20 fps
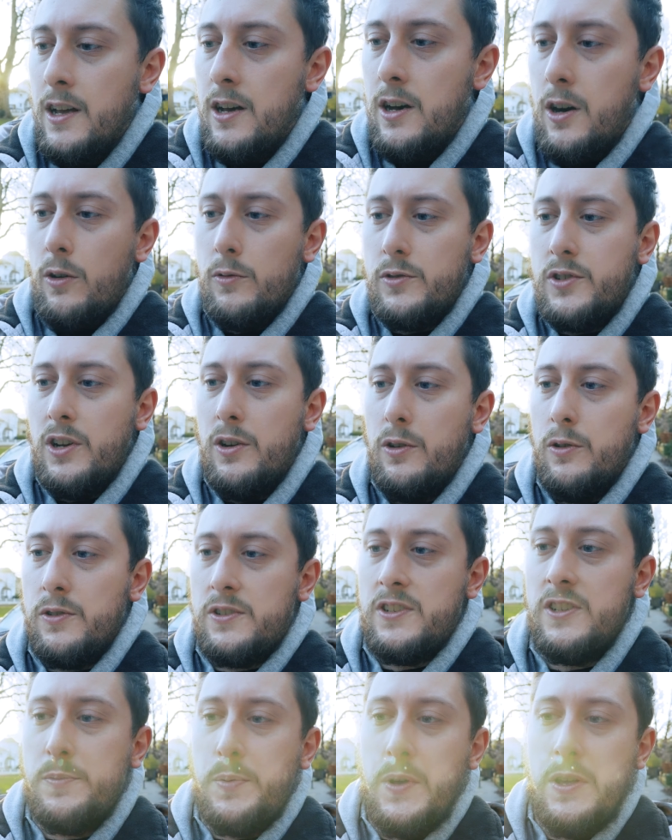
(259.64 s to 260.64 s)
Hold your
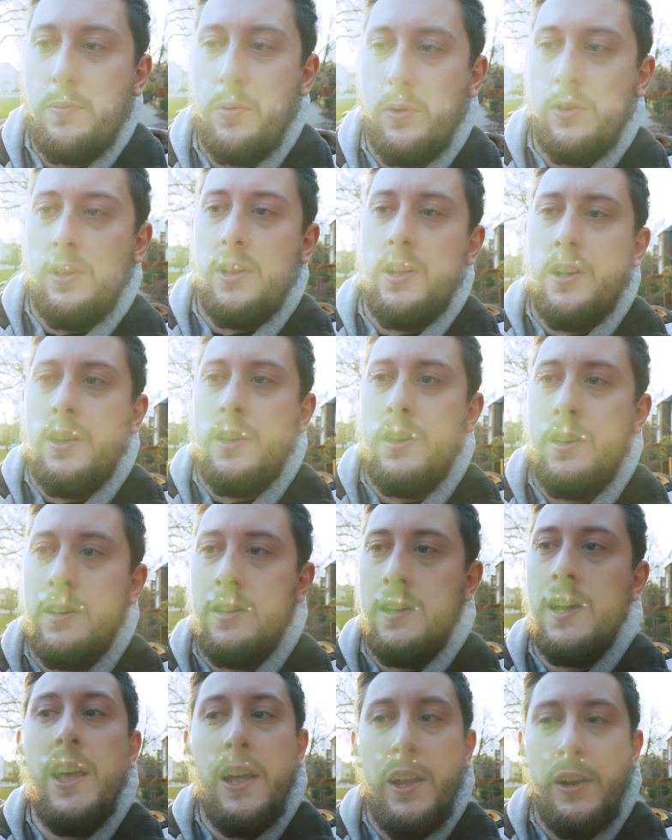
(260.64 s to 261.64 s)
horses, people.
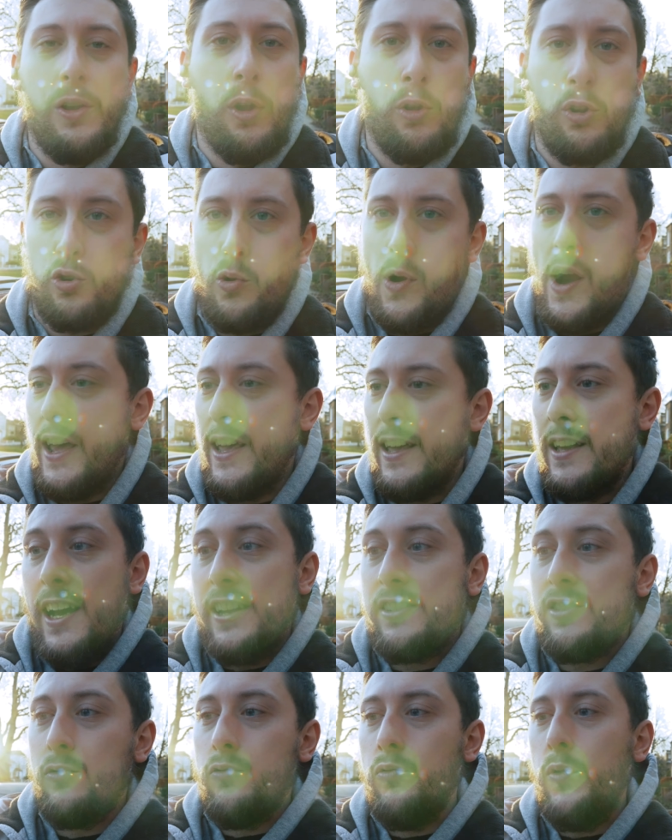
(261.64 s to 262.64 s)
Not great.
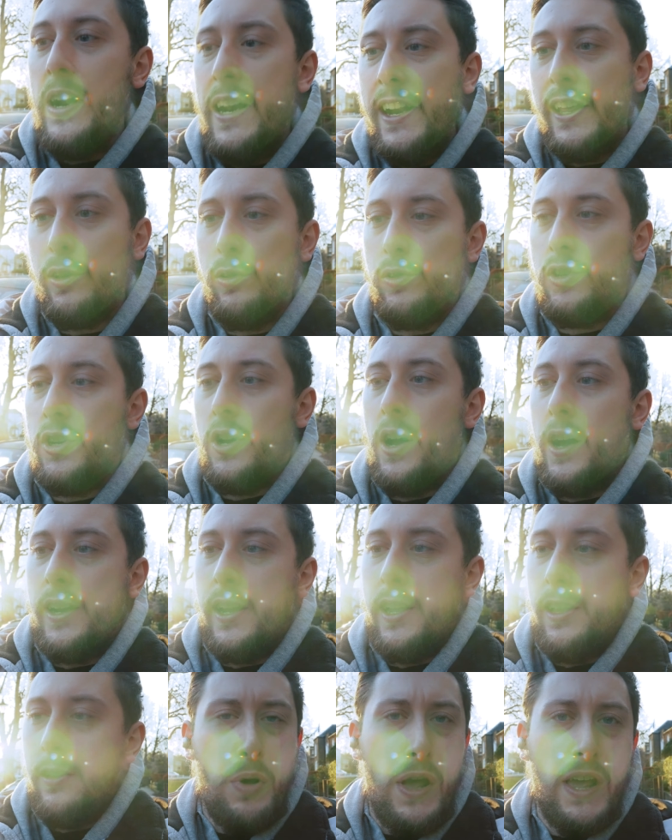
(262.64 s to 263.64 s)
It's a really good
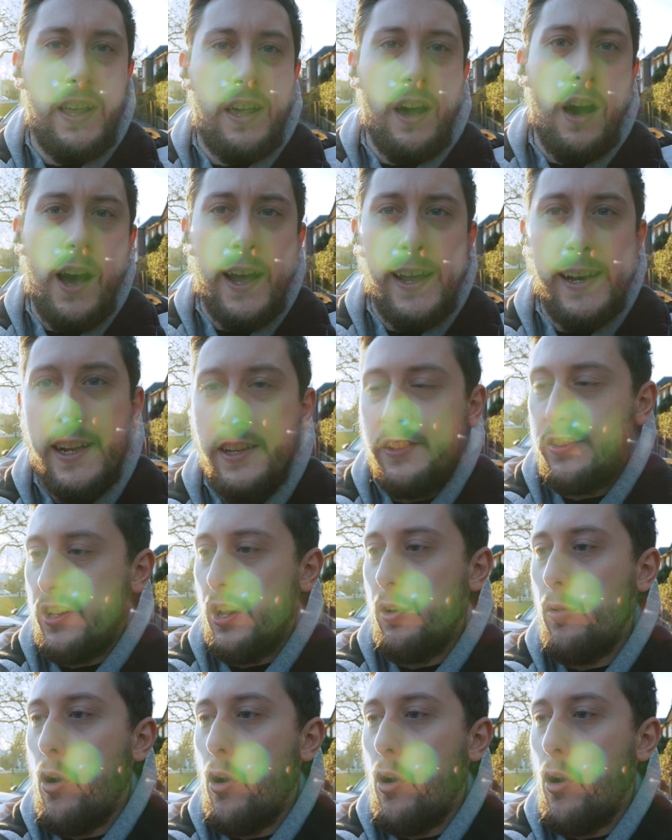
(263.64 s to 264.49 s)
shiny. Pink eyelids go